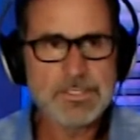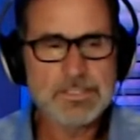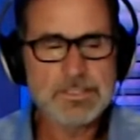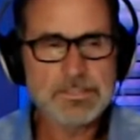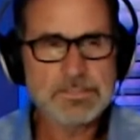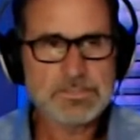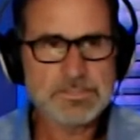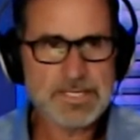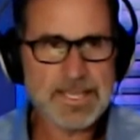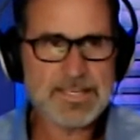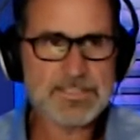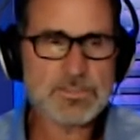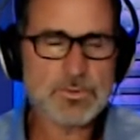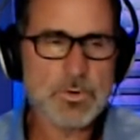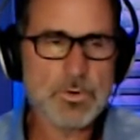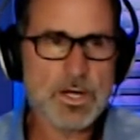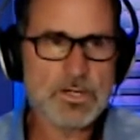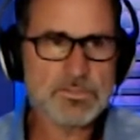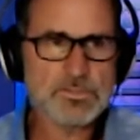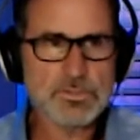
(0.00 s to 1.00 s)

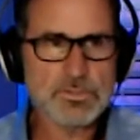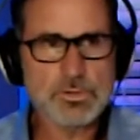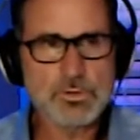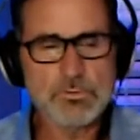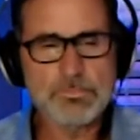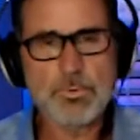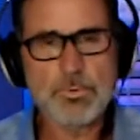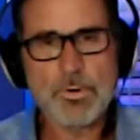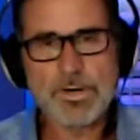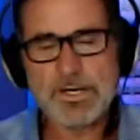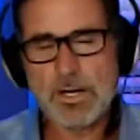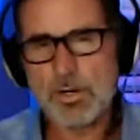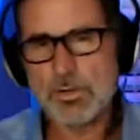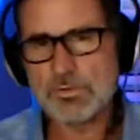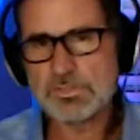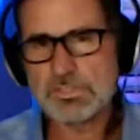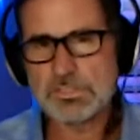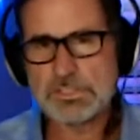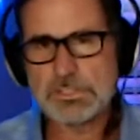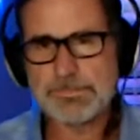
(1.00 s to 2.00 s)
Sasquatch, the
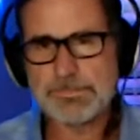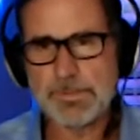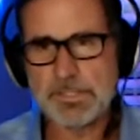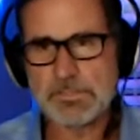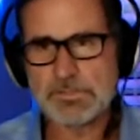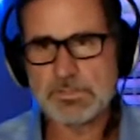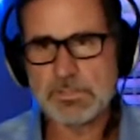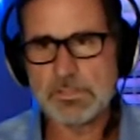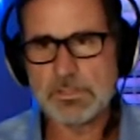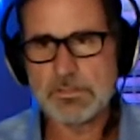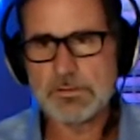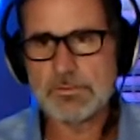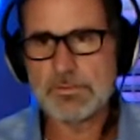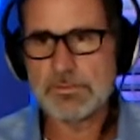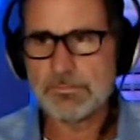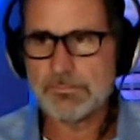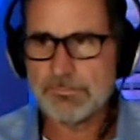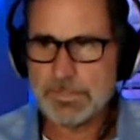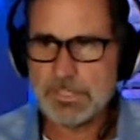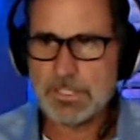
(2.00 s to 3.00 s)
2.0
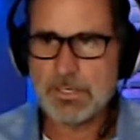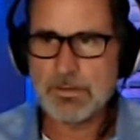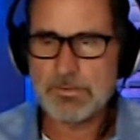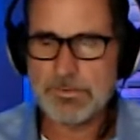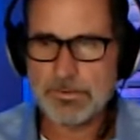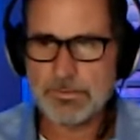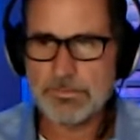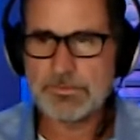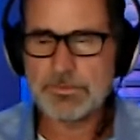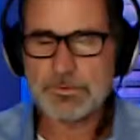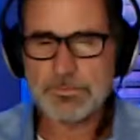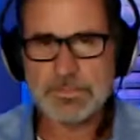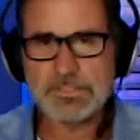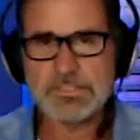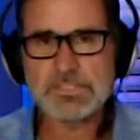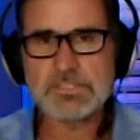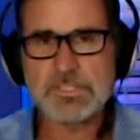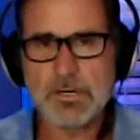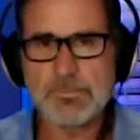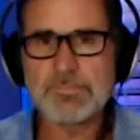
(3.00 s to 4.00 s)
suspension, there
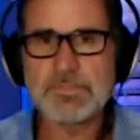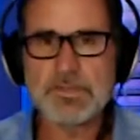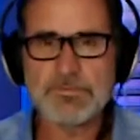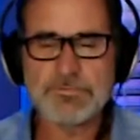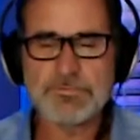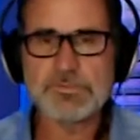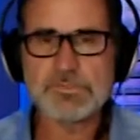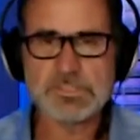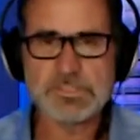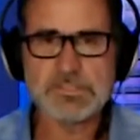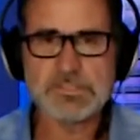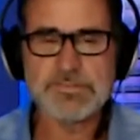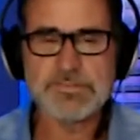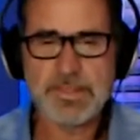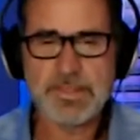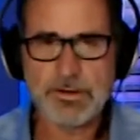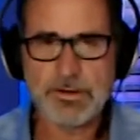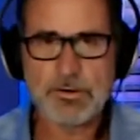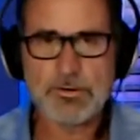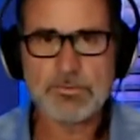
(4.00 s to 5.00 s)
is some differences
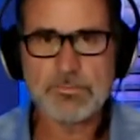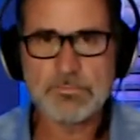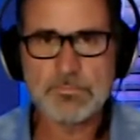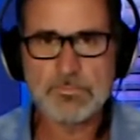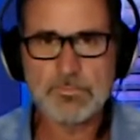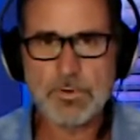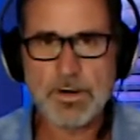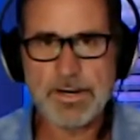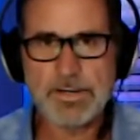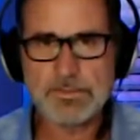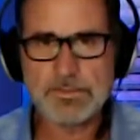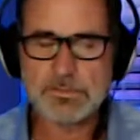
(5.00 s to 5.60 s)
there, right?